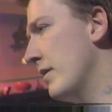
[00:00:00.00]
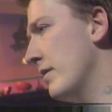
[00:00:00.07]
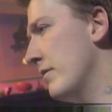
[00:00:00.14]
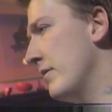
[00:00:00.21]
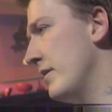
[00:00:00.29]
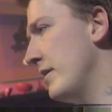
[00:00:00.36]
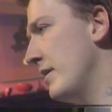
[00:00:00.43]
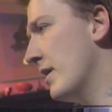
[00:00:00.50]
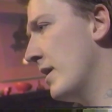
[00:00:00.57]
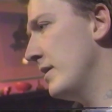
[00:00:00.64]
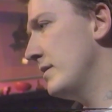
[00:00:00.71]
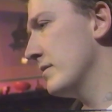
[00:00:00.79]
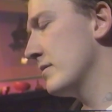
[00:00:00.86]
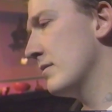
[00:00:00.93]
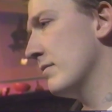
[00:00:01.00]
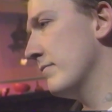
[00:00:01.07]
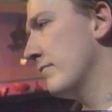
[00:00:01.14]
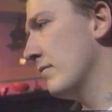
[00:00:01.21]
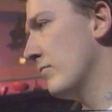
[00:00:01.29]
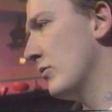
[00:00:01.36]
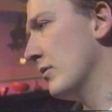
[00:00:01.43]
The ideas come
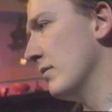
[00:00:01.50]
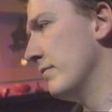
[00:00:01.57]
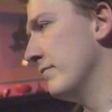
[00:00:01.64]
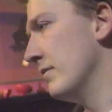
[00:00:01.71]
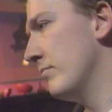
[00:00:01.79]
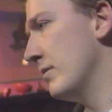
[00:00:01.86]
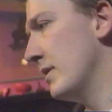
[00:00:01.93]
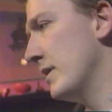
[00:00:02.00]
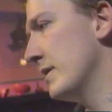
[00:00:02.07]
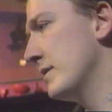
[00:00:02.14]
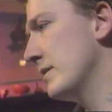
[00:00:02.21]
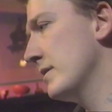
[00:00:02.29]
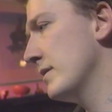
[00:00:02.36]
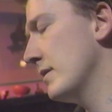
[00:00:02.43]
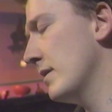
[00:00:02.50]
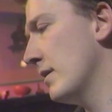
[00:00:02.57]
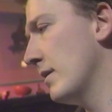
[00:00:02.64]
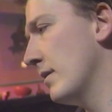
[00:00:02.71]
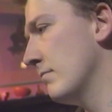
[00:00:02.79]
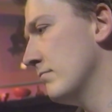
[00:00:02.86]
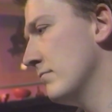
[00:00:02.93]
from all over the place,
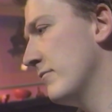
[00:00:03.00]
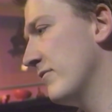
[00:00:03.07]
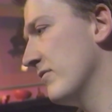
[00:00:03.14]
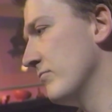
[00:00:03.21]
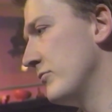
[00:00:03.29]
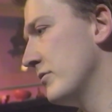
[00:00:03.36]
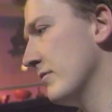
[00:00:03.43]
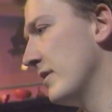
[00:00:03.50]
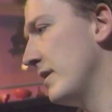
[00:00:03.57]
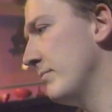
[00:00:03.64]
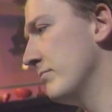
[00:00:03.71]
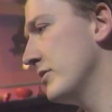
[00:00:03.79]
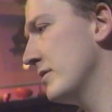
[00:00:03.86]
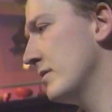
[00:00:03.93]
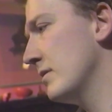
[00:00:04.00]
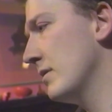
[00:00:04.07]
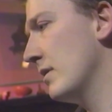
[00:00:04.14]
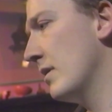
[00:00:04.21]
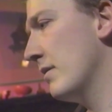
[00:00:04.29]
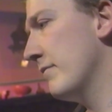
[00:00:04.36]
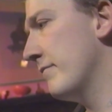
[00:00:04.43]
from dreams,
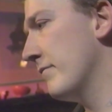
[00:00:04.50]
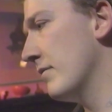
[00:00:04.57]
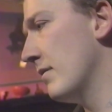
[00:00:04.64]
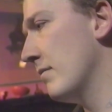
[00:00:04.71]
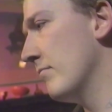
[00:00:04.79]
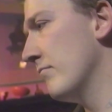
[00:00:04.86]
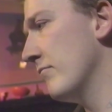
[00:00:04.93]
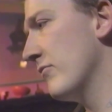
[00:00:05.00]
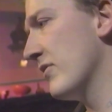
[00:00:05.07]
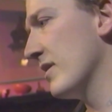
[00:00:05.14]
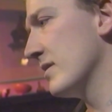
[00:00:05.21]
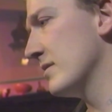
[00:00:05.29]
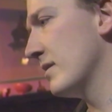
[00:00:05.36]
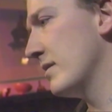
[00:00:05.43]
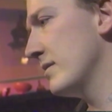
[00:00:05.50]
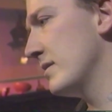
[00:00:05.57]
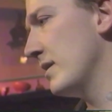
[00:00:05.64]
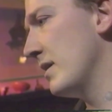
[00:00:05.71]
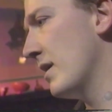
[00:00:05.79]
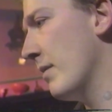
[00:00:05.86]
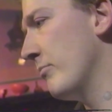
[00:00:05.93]
from things that I
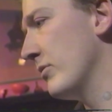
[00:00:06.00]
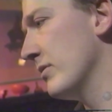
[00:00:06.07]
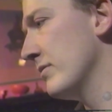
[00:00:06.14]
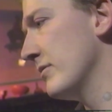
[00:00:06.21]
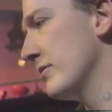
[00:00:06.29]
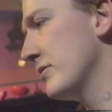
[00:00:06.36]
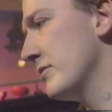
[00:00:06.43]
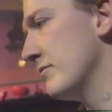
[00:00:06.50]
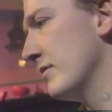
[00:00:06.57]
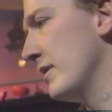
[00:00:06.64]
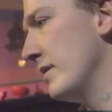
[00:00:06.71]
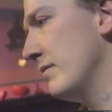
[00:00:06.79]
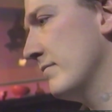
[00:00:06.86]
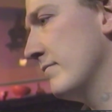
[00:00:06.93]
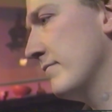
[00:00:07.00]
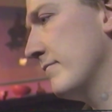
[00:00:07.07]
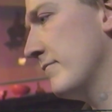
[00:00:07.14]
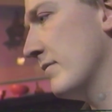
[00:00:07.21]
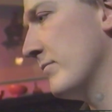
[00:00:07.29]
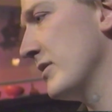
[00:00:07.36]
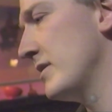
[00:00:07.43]
see happen on the street,
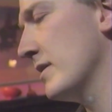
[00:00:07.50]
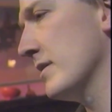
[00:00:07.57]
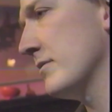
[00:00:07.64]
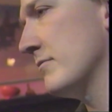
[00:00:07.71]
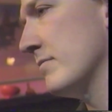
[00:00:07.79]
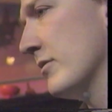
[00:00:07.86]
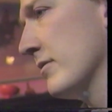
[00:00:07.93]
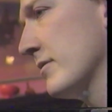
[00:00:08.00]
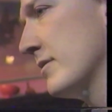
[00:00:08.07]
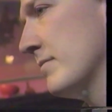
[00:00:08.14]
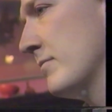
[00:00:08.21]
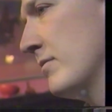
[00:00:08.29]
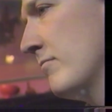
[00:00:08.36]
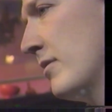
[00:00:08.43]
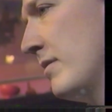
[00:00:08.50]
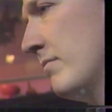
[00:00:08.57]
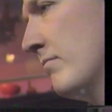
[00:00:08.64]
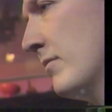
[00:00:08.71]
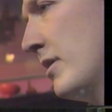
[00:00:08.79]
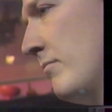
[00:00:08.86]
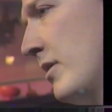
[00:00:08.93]
from a chance remark someone
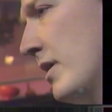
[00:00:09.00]
might